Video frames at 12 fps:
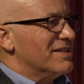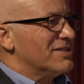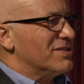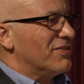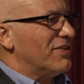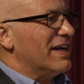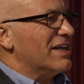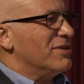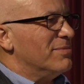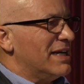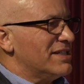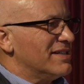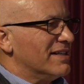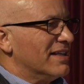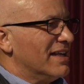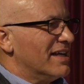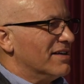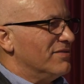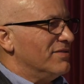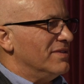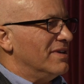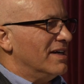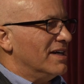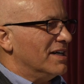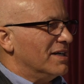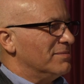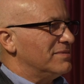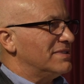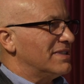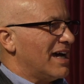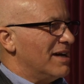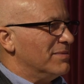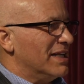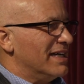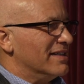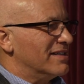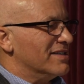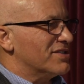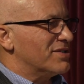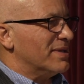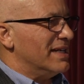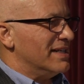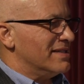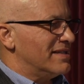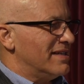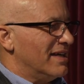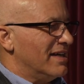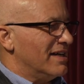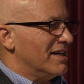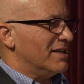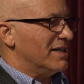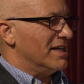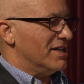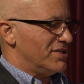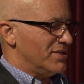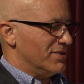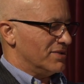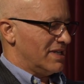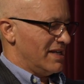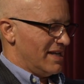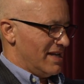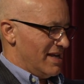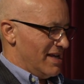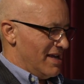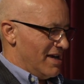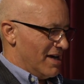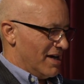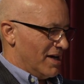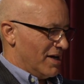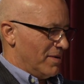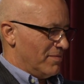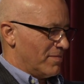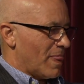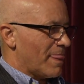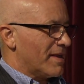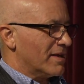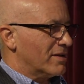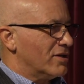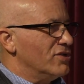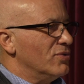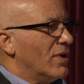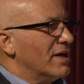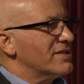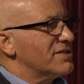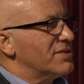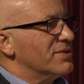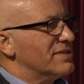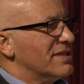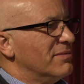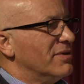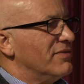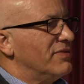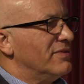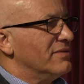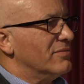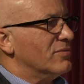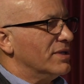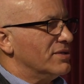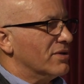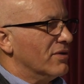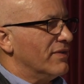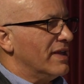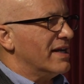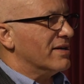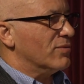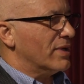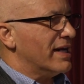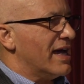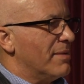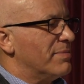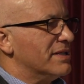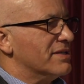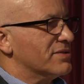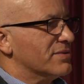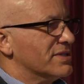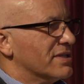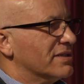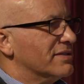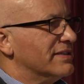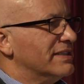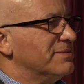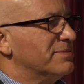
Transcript: So, Frank, you mentioned a lot of uh, timeline constraints uh, and issues. Um, could you walk us through some of what drove that and what happened as a result of it?